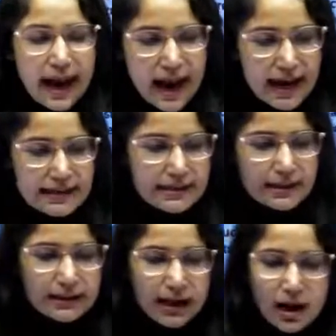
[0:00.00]
As
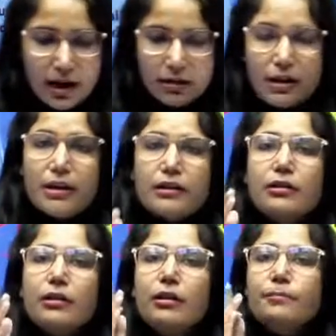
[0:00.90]

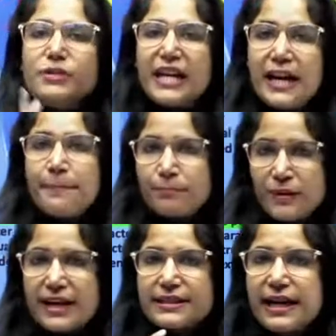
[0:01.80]
the name,
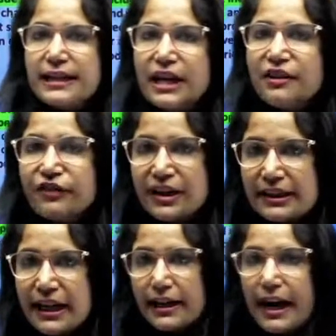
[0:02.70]
extended
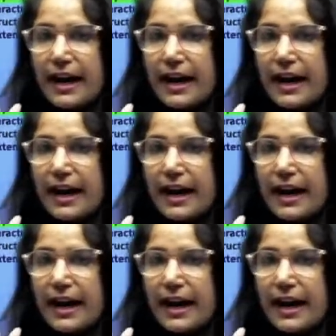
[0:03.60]
funding,